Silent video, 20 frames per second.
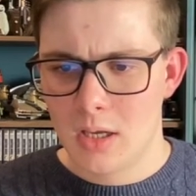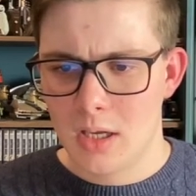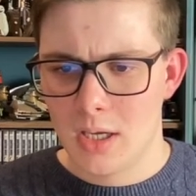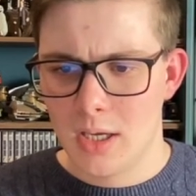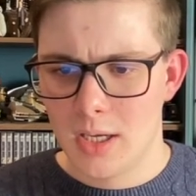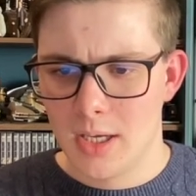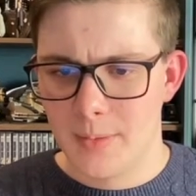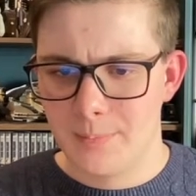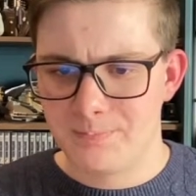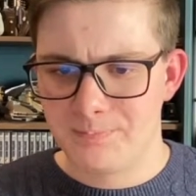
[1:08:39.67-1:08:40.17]

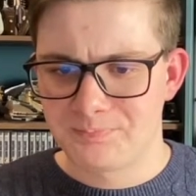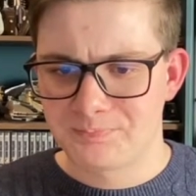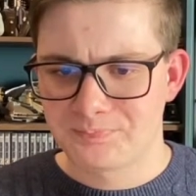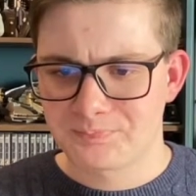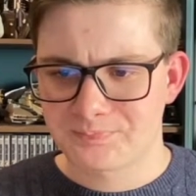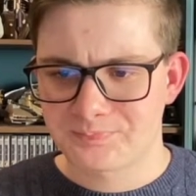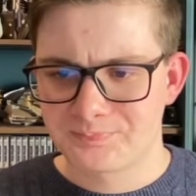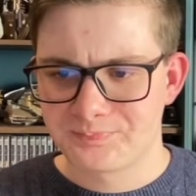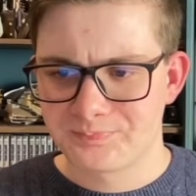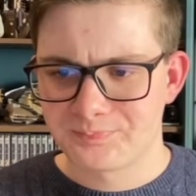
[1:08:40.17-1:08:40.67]
um
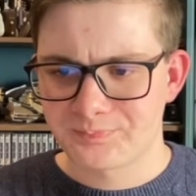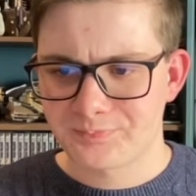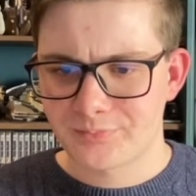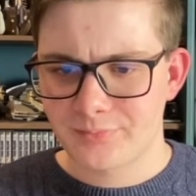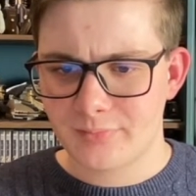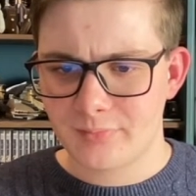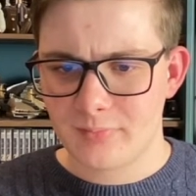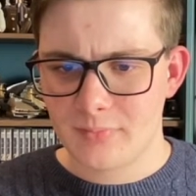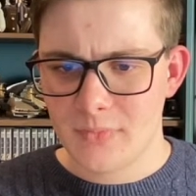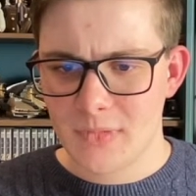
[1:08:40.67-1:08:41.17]

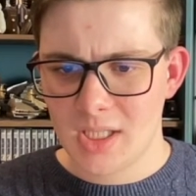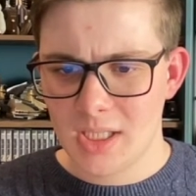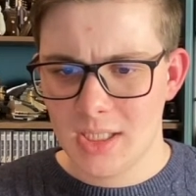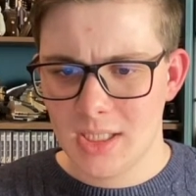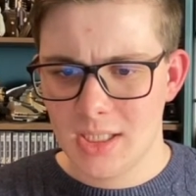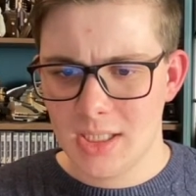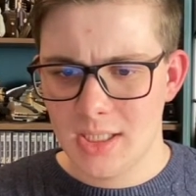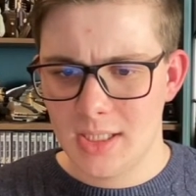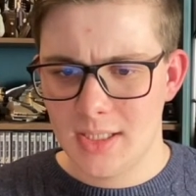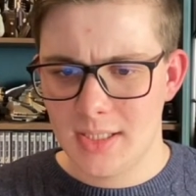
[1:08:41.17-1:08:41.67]

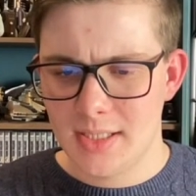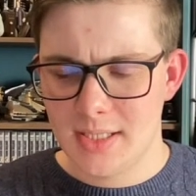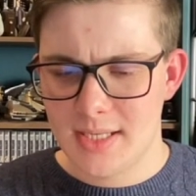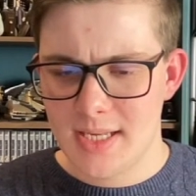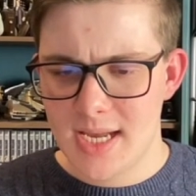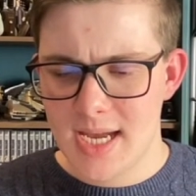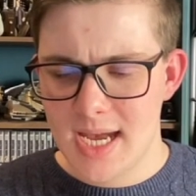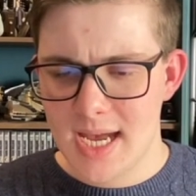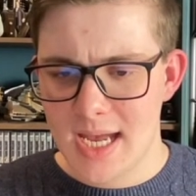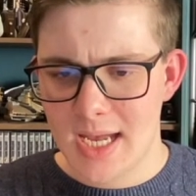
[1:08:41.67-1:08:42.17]

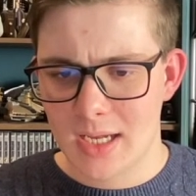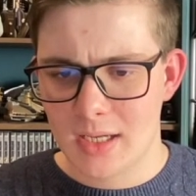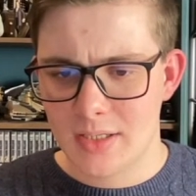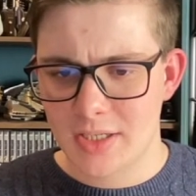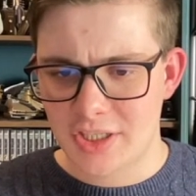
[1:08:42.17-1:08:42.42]
yeah